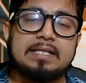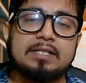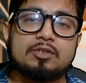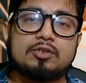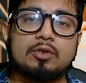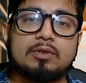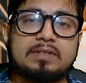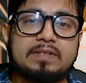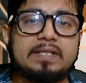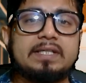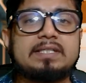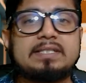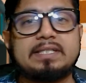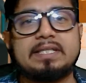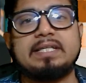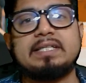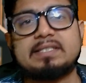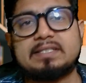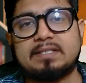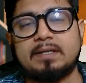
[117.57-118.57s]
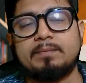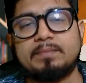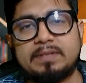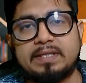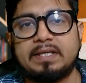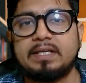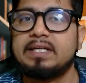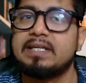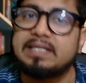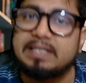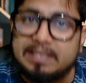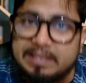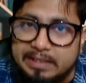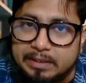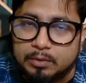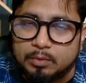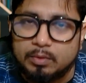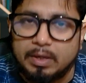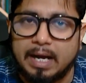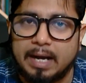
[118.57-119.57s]
So this is something
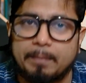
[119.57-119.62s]
new